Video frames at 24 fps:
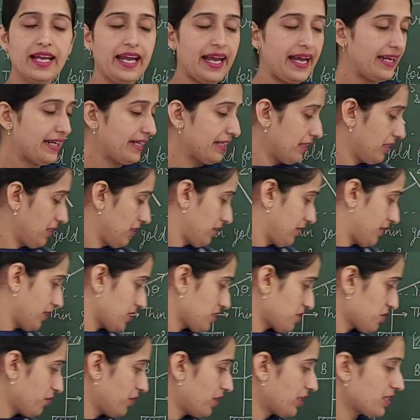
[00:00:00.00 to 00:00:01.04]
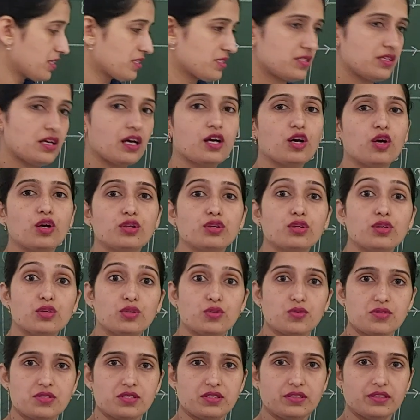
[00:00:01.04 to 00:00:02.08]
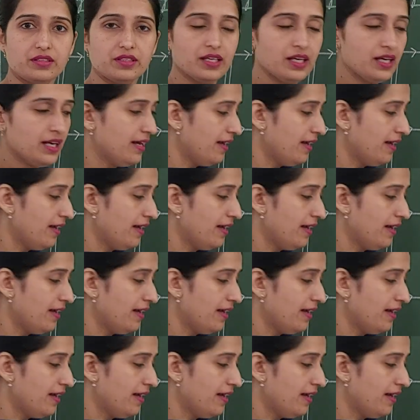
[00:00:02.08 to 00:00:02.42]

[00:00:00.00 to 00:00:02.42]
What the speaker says: and this one is the conclusion.